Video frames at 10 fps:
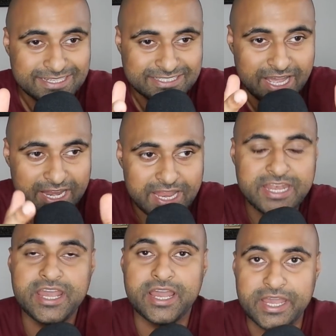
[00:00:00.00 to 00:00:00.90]
is that
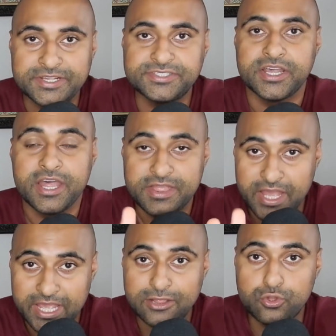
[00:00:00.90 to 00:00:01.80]
India is
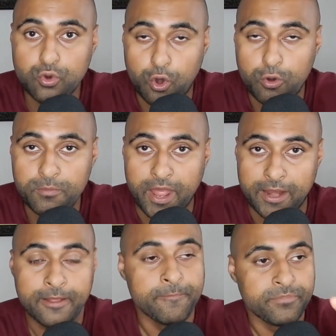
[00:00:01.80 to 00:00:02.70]
the Hindu
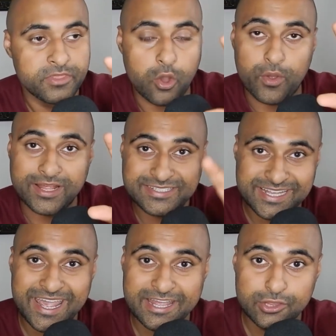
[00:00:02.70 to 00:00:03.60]
homeland. Now, when I
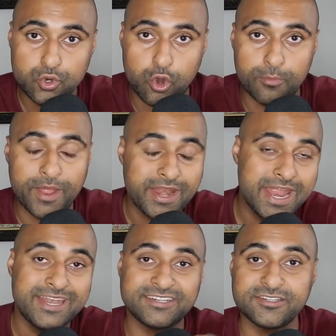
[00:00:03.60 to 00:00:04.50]
say Hindu homeland,
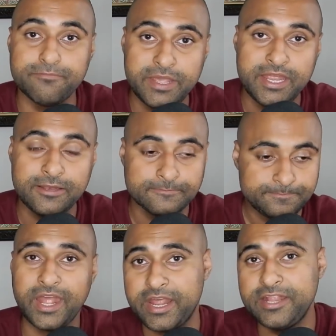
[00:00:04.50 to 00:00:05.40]
it doesn't mean
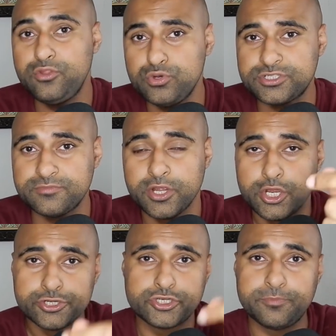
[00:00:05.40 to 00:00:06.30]
that Hinduism
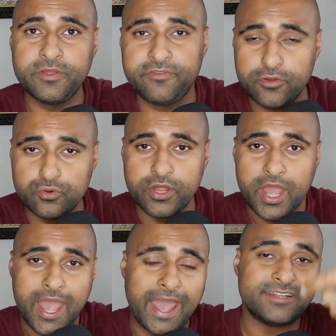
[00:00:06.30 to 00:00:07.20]
should be viewed
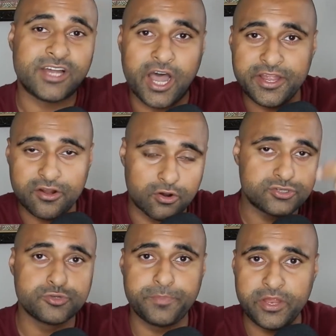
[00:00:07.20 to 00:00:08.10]
as higher
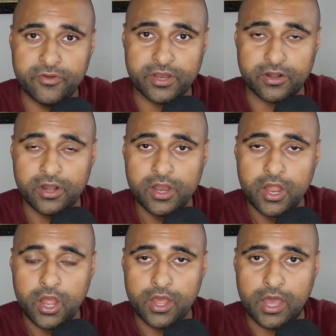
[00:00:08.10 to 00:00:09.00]
or superior
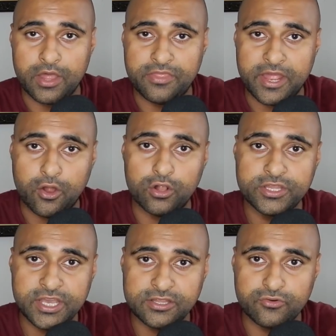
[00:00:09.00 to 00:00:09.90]
than
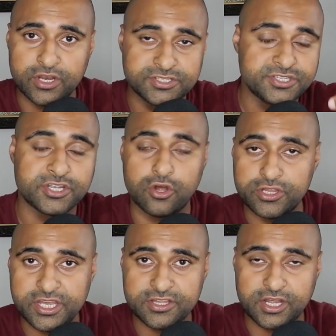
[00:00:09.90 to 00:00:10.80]
all the other religions and
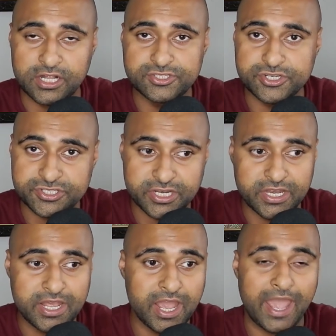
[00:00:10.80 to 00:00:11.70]
all the other cultures in
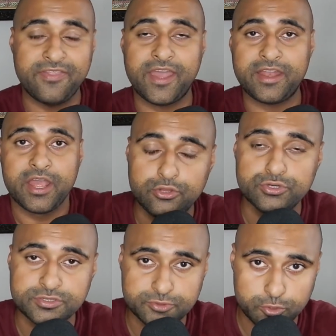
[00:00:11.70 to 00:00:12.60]
India, and that
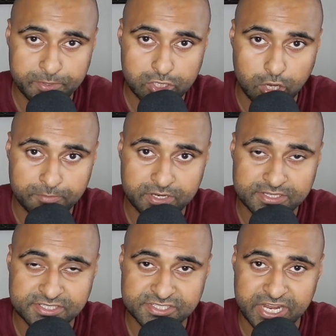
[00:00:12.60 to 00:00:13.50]
Hinduism should be adopted
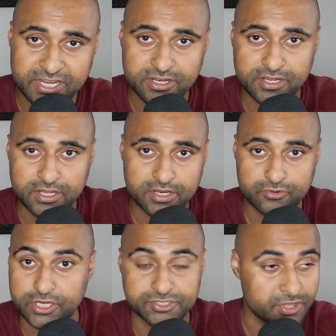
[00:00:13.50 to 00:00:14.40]
as the state
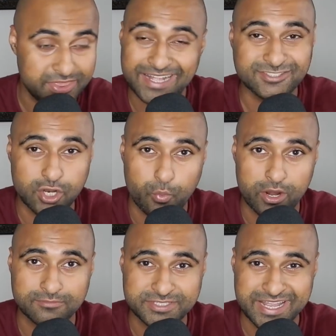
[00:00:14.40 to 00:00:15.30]
religion. That's not
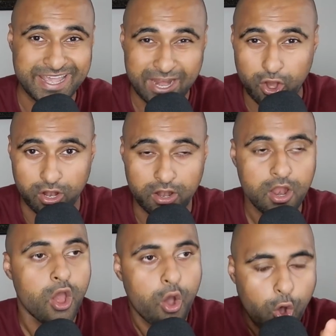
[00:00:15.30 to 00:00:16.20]
what I'm saying at all.
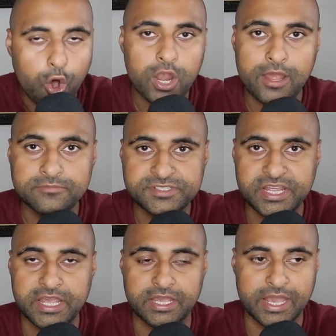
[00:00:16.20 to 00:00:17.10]
All I'm
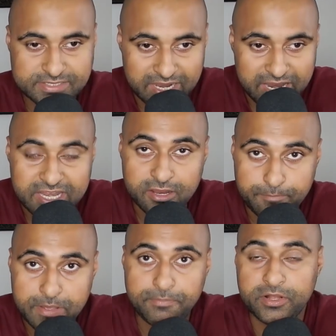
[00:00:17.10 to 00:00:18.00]
saying is that
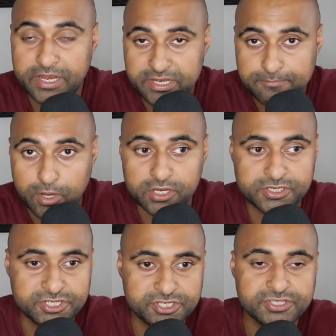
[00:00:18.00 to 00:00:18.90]
Indian people, Indian
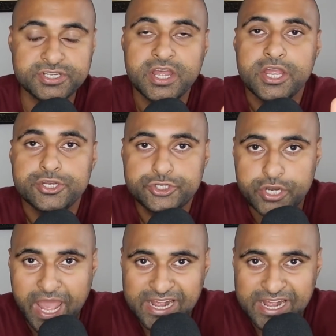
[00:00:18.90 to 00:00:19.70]
politicians should